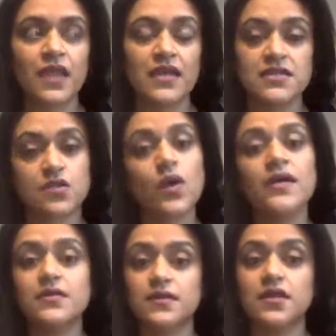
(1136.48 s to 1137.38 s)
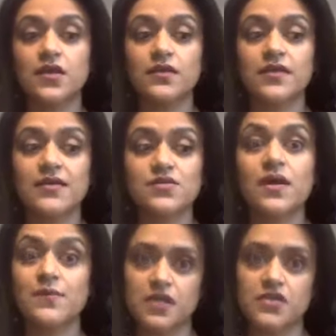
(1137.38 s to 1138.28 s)
it's quite, you know, that's
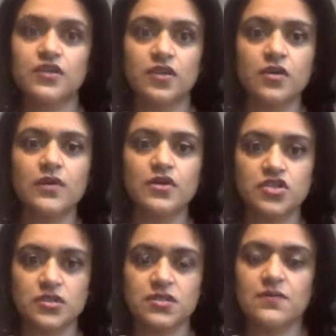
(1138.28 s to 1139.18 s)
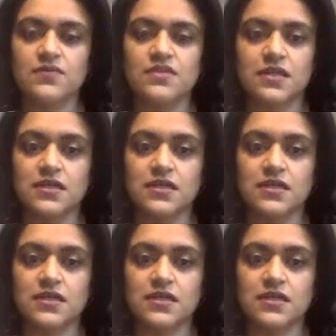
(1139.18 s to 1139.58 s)
where mastering your emotions comes in,